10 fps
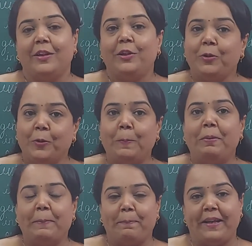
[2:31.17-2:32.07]
to
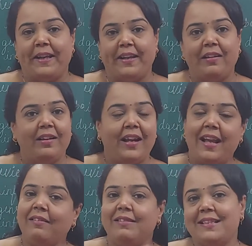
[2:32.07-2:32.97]
prepare,
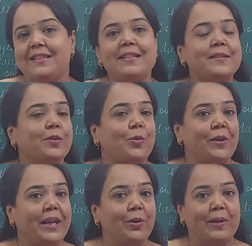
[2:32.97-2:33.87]
and this is a
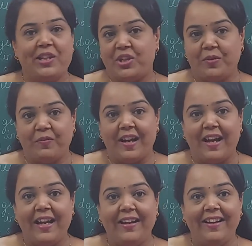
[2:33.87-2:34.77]
scoring question.
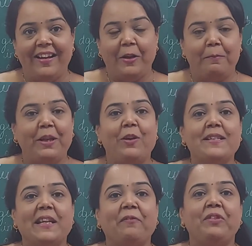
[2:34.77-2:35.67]
Why? Because
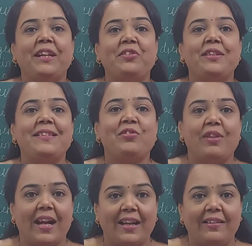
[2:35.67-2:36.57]
if they just
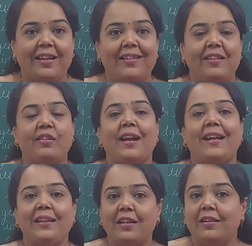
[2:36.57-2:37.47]
write
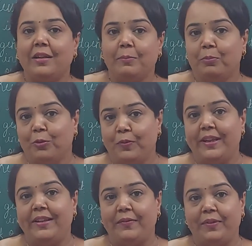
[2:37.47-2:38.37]
a
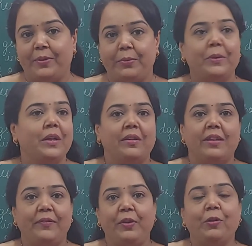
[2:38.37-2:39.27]
movie
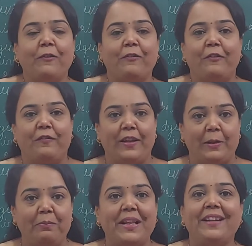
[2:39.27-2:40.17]
review of a
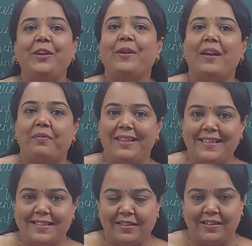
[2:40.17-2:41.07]
film that you have
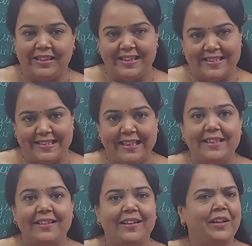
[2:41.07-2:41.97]
recently
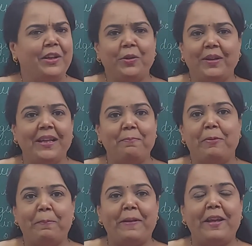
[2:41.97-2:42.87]
seen, you can
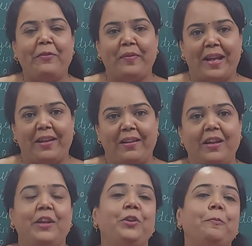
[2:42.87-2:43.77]
prepare well.
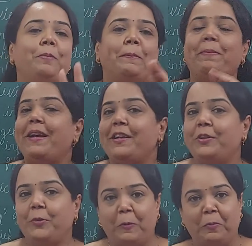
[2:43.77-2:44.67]
You prepare
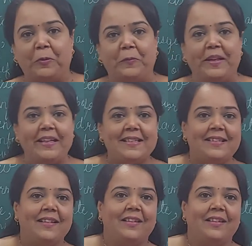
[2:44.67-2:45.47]
two movies,